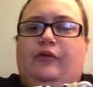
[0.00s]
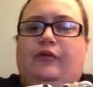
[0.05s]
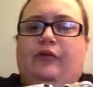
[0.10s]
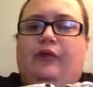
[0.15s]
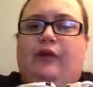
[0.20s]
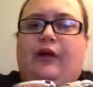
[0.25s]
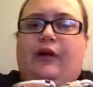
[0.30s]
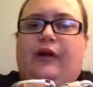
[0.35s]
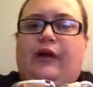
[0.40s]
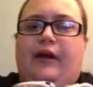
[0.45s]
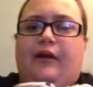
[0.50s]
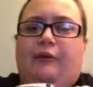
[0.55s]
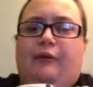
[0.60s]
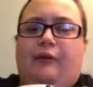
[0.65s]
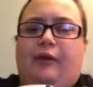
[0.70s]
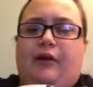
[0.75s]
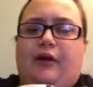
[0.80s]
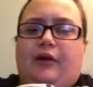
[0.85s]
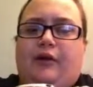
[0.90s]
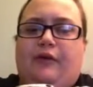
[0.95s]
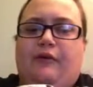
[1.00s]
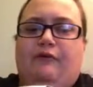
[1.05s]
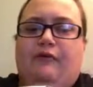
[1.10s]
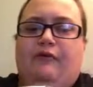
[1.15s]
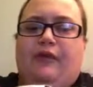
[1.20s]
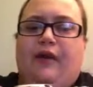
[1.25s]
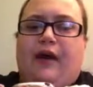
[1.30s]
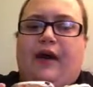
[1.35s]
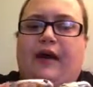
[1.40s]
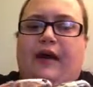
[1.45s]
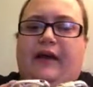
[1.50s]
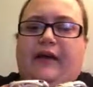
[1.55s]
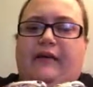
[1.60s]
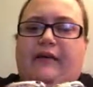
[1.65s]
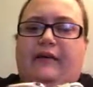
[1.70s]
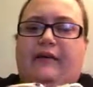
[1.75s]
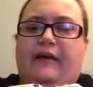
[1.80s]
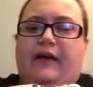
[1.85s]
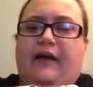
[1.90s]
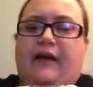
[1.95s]
Store it in a more
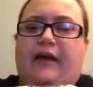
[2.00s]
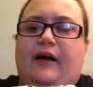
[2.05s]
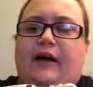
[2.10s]
confined